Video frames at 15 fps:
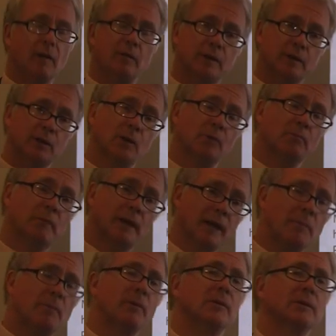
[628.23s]
The term
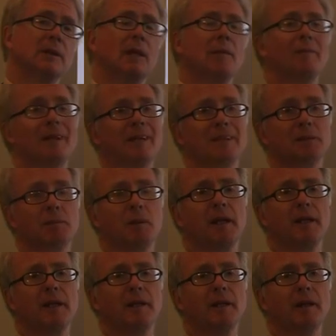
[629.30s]
peoples, let me
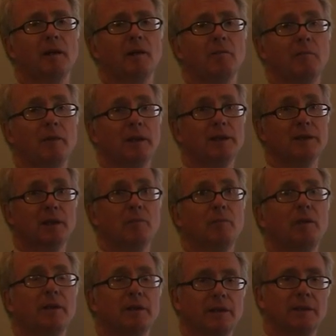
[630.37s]
explain, means
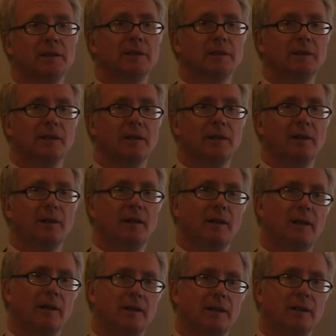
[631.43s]
communities.
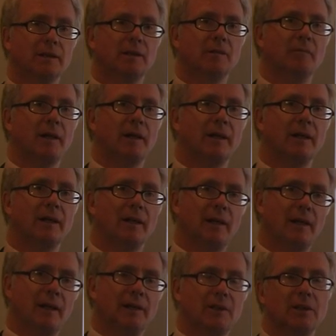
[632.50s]
It doesn't mean
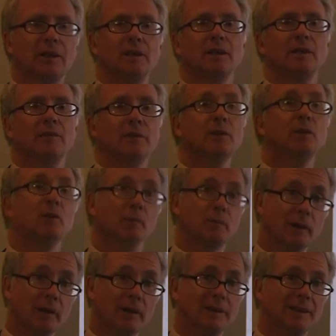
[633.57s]
each individual
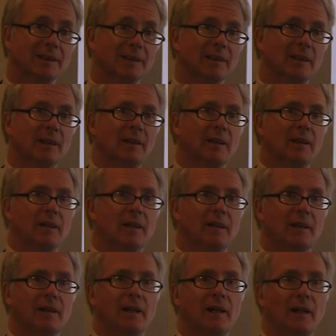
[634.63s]
person
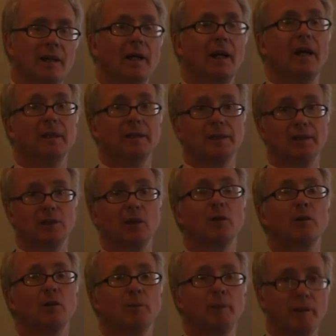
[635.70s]
as a
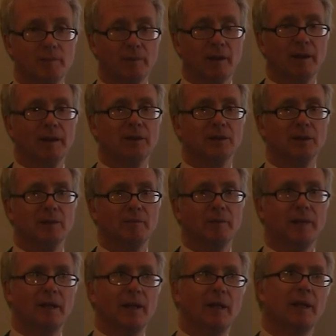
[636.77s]
total population,
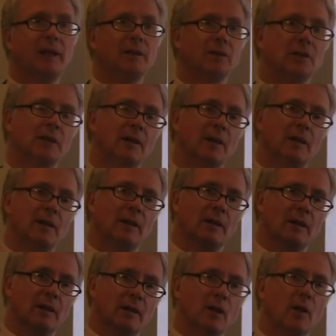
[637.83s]
but each
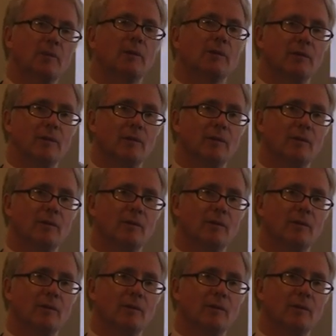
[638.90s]
global